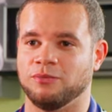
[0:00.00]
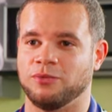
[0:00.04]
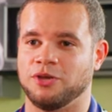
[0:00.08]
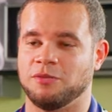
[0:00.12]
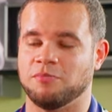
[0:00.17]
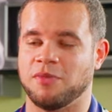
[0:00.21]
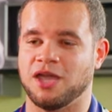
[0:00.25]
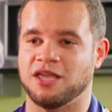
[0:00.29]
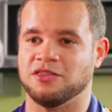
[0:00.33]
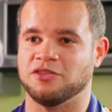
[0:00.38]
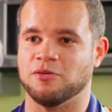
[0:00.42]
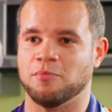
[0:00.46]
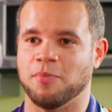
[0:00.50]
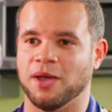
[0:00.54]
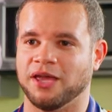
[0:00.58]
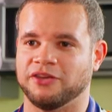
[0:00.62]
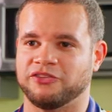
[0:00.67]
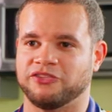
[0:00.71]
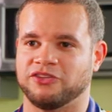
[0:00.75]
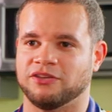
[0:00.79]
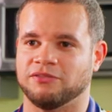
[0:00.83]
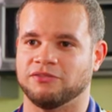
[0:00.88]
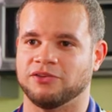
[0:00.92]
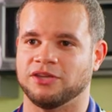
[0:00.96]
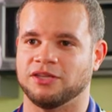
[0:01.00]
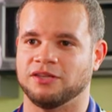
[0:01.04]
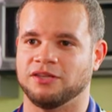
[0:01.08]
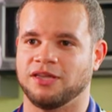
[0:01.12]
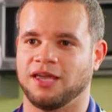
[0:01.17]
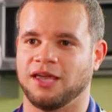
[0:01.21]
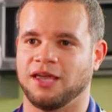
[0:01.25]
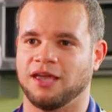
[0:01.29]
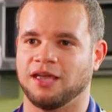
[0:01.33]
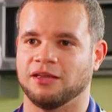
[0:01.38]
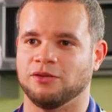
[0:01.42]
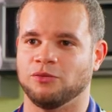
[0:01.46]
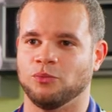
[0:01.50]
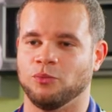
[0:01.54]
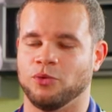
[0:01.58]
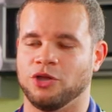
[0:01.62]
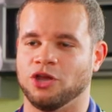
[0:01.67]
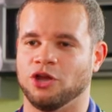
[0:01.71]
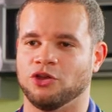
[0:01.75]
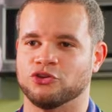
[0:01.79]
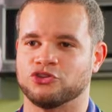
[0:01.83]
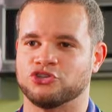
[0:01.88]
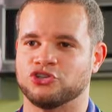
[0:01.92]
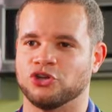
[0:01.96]
made the best of it, and
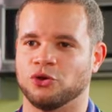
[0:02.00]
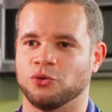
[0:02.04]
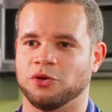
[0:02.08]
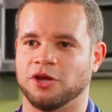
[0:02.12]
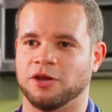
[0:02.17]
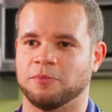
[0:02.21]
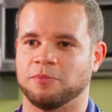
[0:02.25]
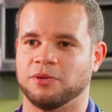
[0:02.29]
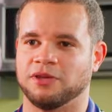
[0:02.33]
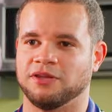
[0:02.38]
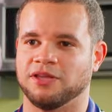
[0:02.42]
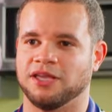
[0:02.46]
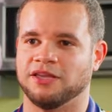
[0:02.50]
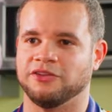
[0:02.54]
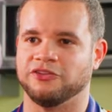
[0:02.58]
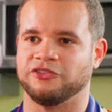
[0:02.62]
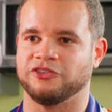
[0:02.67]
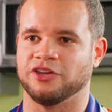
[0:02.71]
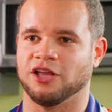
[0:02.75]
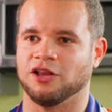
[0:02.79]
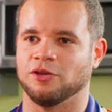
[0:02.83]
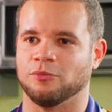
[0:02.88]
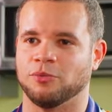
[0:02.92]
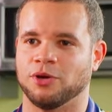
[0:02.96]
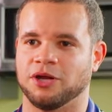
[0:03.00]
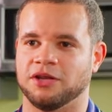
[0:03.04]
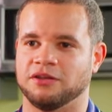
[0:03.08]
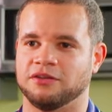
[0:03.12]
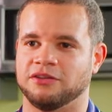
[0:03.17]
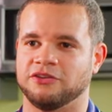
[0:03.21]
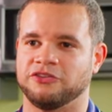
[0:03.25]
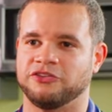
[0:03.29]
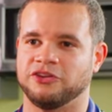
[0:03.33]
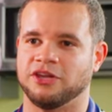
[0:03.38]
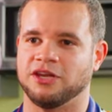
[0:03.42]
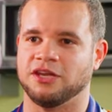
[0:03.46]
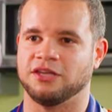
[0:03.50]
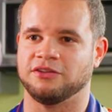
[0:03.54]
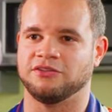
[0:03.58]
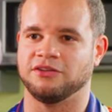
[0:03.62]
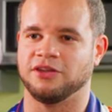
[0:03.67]
we all showed up and celebrated the city